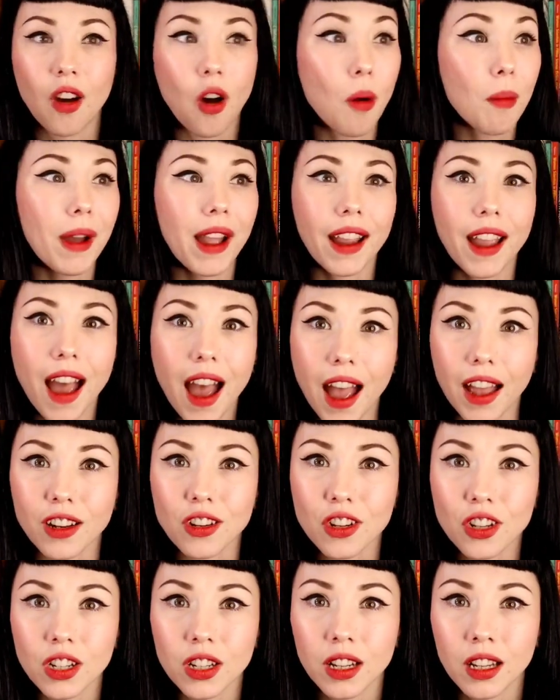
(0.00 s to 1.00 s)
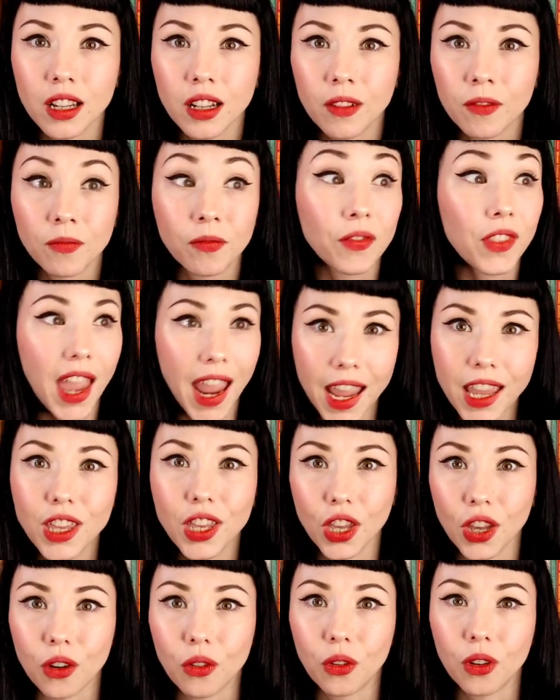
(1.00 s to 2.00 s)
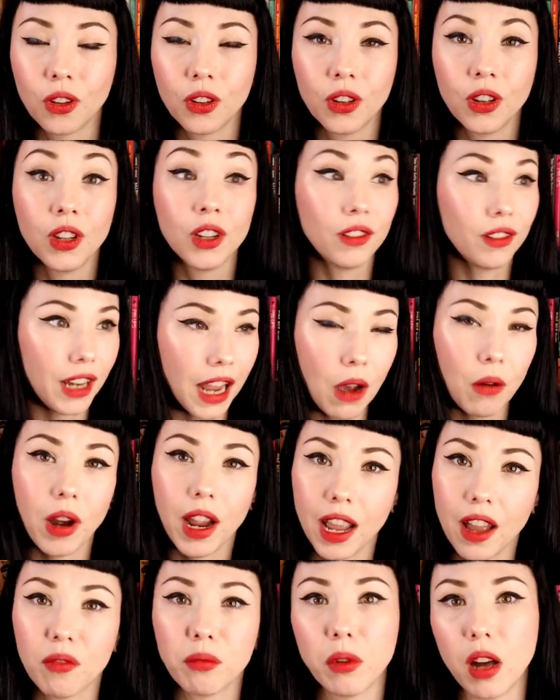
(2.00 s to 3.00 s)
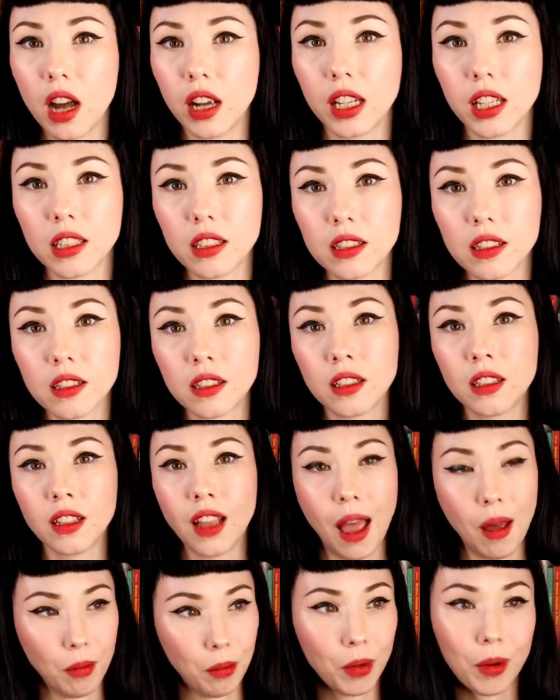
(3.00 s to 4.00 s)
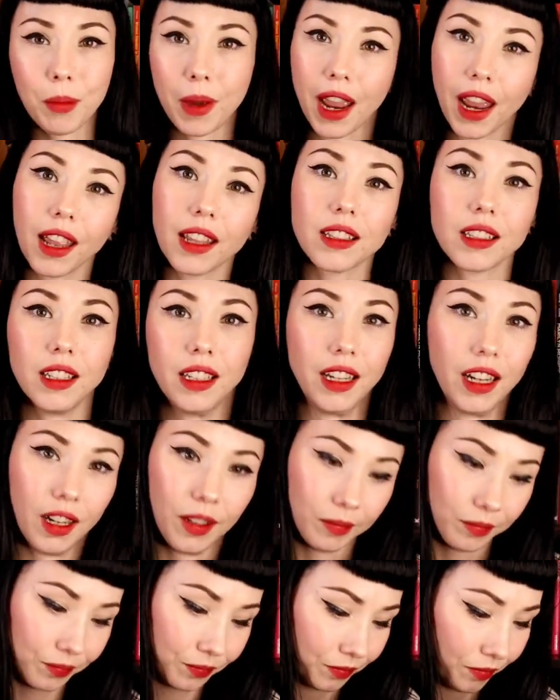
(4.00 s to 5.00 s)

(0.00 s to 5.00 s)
oh my gosh, thank you. Now I have pockets. I'll put my hands in here."